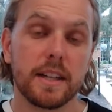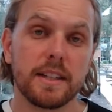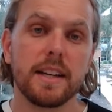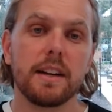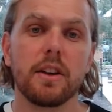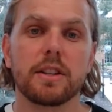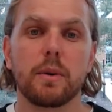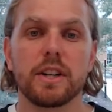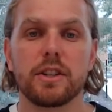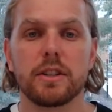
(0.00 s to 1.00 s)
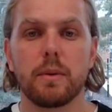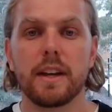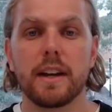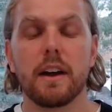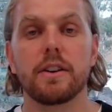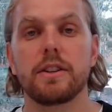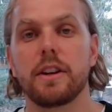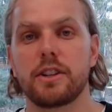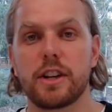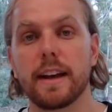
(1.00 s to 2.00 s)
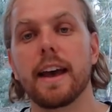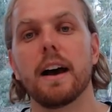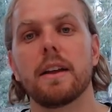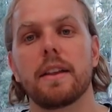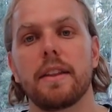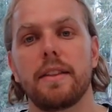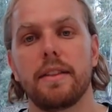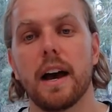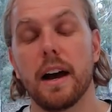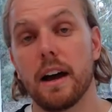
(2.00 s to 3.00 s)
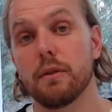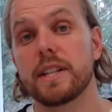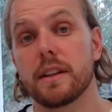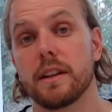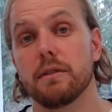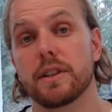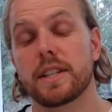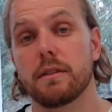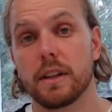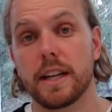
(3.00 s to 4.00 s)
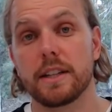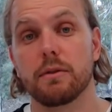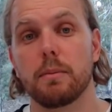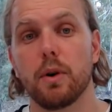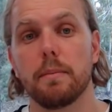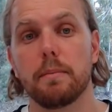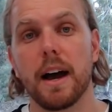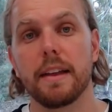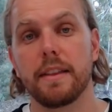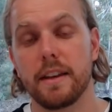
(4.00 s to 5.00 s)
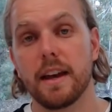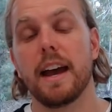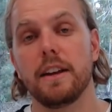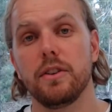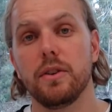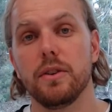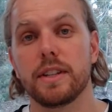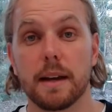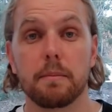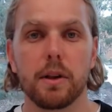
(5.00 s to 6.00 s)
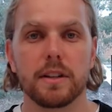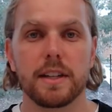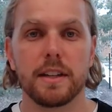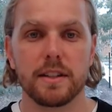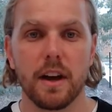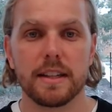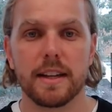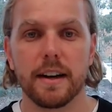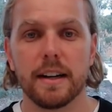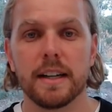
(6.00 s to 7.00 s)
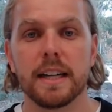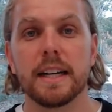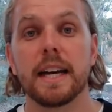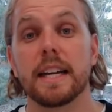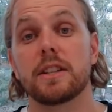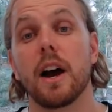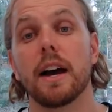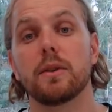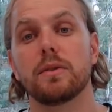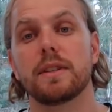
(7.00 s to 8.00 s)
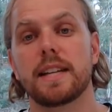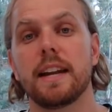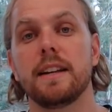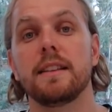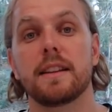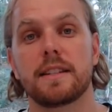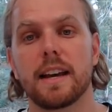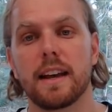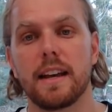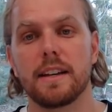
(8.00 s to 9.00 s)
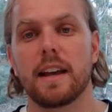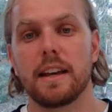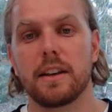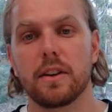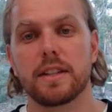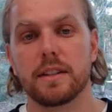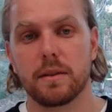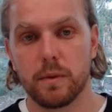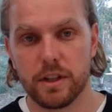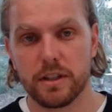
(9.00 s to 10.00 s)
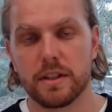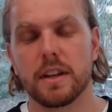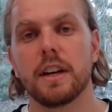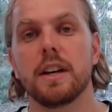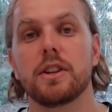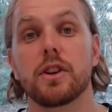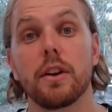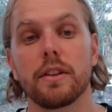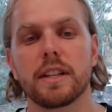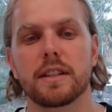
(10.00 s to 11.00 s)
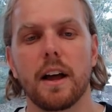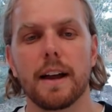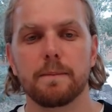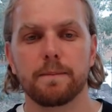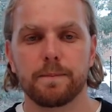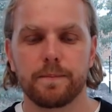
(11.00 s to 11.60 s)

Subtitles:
To consider those questions, we encourage you to check out a recently released report by the ANU Tech Policy Design Centre entitled Tending the Tech Ecosystem, which is shown on this slide.